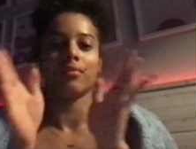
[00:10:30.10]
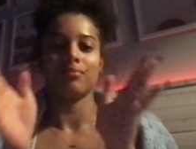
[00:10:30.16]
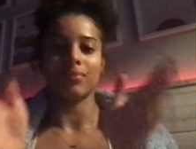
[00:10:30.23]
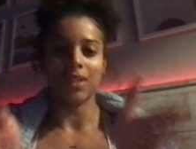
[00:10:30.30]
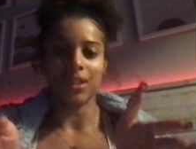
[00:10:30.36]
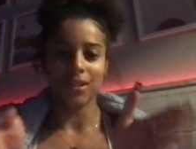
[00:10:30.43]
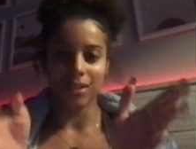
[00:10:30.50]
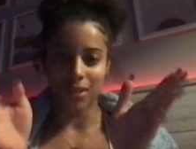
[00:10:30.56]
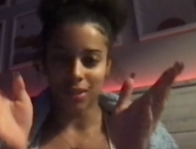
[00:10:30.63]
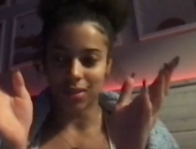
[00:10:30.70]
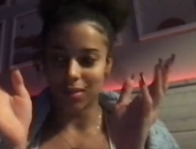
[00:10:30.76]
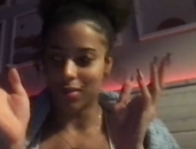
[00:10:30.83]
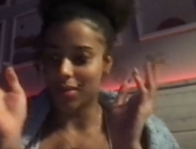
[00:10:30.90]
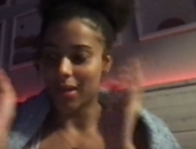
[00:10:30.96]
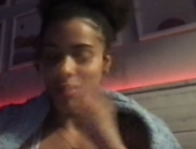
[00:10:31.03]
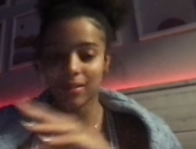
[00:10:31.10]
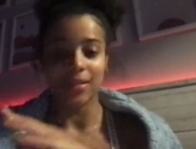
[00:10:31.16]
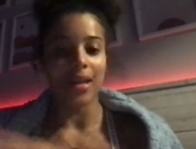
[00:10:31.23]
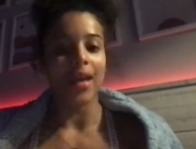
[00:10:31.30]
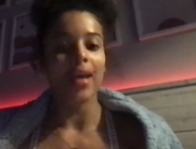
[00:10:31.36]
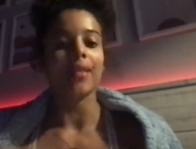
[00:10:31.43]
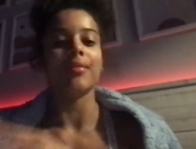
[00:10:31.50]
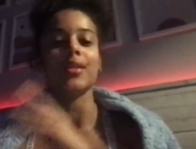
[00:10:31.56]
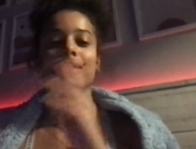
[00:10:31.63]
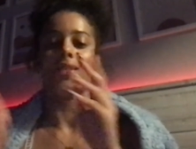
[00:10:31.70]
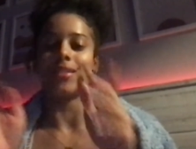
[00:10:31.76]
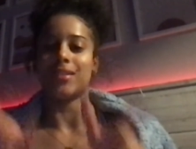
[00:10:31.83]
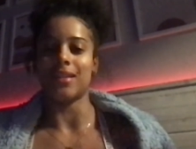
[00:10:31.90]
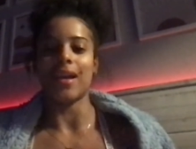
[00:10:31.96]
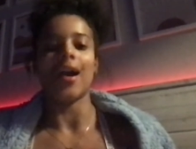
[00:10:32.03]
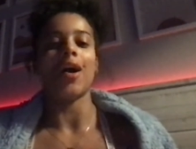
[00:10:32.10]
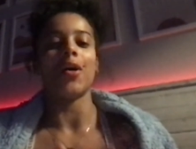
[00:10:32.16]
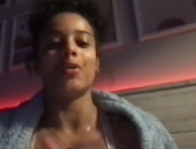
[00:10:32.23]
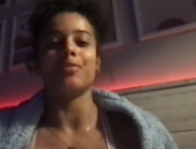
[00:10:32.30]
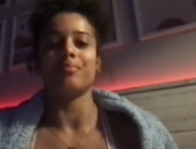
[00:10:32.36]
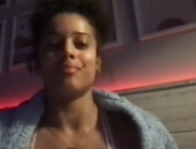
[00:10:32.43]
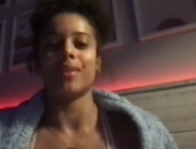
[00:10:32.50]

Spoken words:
That's then, this is now,